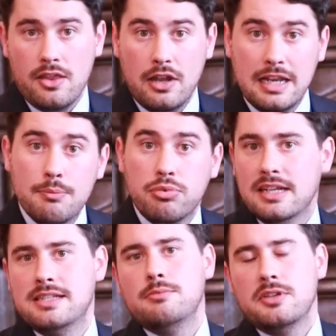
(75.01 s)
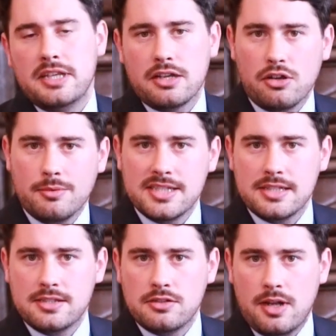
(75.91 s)
the liberalism that The Economist
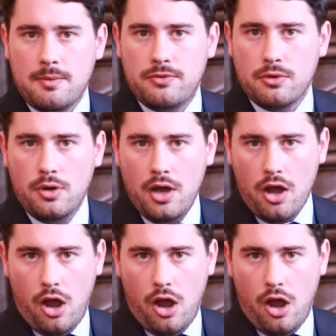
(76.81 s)
has stood up for